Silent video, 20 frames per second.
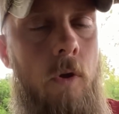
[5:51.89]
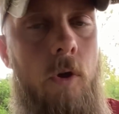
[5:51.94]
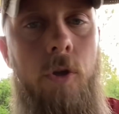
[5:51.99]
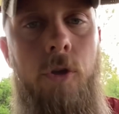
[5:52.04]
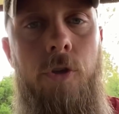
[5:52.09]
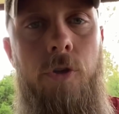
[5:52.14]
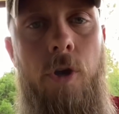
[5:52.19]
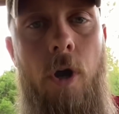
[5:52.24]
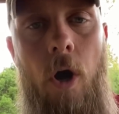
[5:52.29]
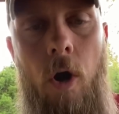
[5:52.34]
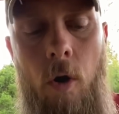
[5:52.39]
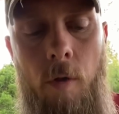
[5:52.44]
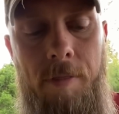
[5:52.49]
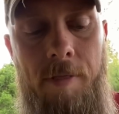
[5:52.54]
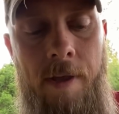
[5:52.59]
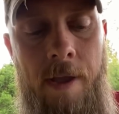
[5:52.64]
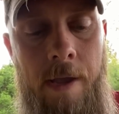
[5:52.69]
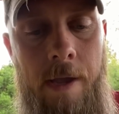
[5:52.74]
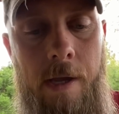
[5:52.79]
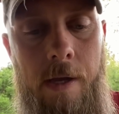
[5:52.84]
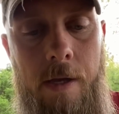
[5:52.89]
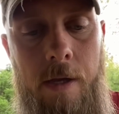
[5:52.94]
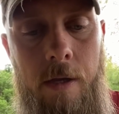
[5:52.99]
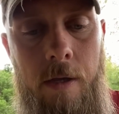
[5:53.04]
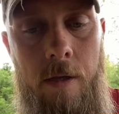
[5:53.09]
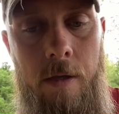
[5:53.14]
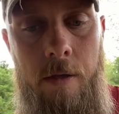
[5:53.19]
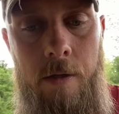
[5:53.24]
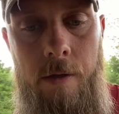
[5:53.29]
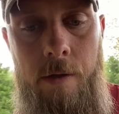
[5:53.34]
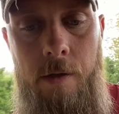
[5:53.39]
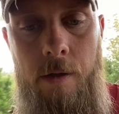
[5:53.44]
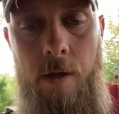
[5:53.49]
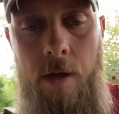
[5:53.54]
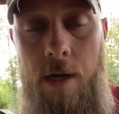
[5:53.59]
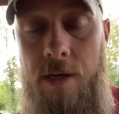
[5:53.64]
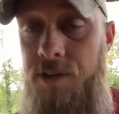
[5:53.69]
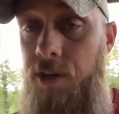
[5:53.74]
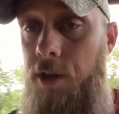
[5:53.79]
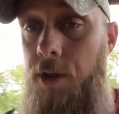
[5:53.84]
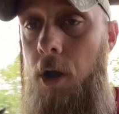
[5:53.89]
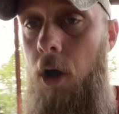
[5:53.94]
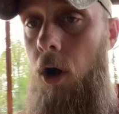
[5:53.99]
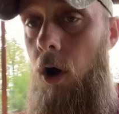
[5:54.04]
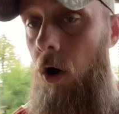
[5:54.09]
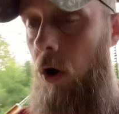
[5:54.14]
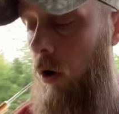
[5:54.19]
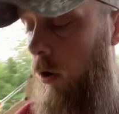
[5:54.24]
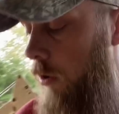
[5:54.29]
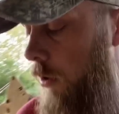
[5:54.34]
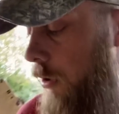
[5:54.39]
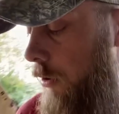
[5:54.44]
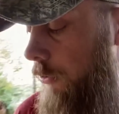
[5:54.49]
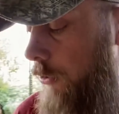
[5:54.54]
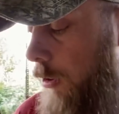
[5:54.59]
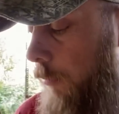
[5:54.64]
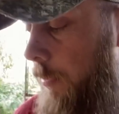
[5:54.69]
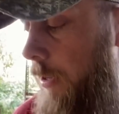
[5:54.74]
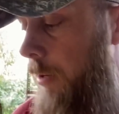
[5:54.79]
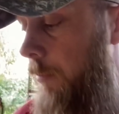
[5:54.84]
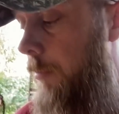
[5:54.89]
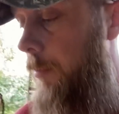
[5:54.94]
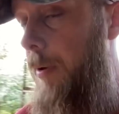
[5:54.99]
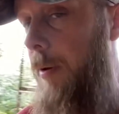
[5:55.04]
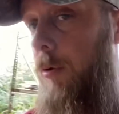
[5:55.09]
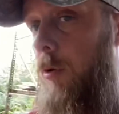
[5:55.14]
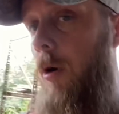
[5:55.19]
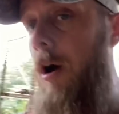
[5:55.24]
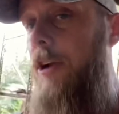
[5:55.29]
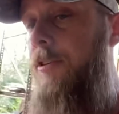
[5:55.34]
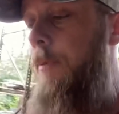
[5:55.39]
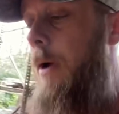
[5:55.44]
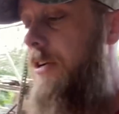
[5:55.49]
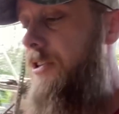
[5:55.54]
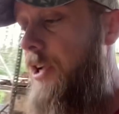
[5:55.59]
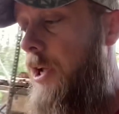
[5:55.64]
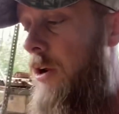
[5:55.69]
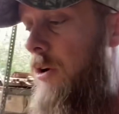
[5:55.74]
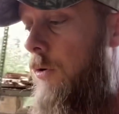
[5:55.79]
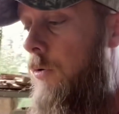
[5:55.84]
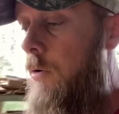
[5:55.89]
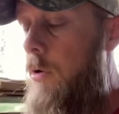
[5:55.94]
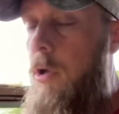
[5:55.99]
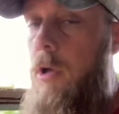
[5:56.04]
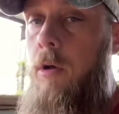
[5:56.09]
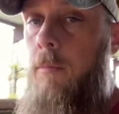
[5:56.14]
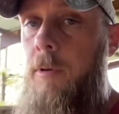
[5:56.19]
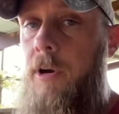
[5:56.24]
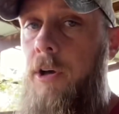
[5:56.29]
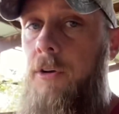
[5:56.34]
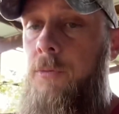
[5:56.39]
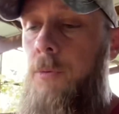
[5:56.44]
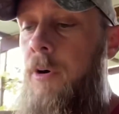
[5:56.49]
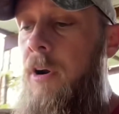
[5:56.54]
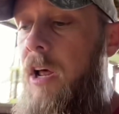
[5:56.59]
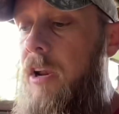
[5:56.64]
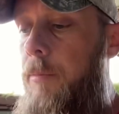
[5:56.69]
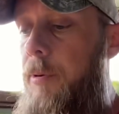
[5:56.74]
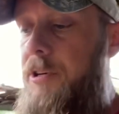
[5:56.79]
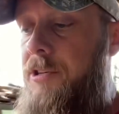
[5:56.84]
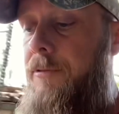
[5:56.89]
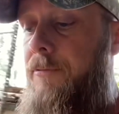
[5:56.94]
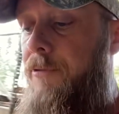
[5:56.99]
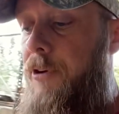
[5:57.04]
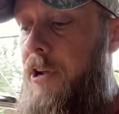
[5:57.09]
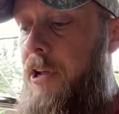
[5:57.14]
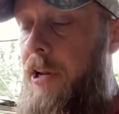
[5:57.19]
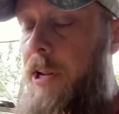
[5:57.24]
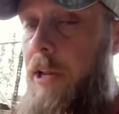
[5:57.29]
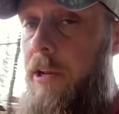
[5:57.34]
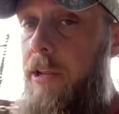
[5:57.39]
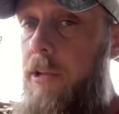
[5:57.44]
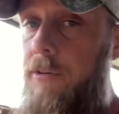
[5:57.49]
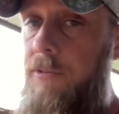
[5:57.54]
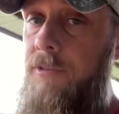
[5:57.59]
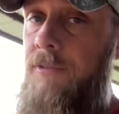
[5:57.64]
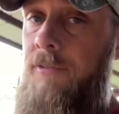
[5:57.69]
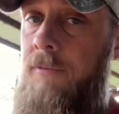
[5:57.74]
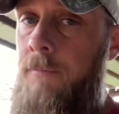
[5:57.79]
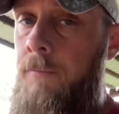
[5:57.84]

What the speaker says: y'all think, and I say y'all, don't mean the people who watch my channel, because we're not a bunch of freaking idiots.